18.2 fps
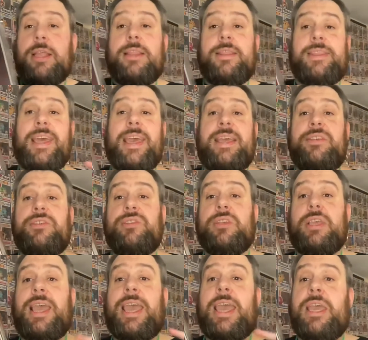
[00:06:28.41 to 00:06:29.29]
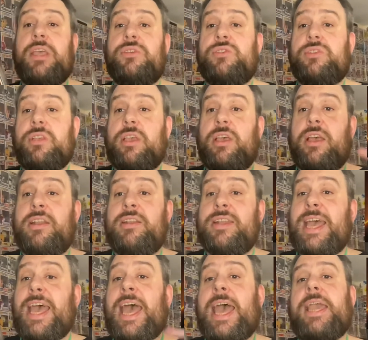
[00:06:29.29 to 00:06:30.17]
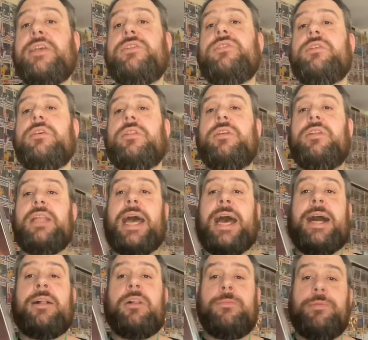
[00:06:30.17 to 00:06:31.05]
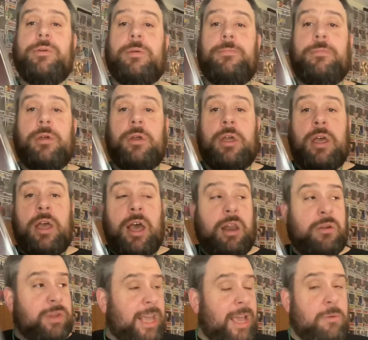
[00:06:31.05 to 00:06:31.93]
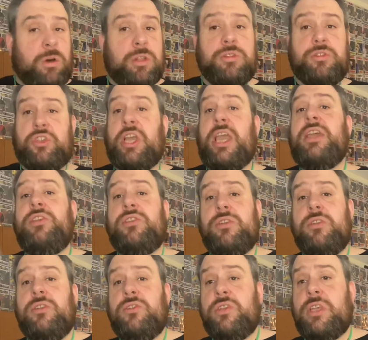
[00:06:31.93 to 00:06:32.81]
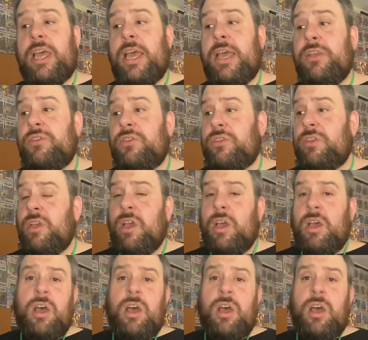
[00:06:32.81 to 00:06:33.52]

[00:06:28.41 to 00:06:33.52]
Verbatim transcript: This is an excellent album. I don't care what Jason says.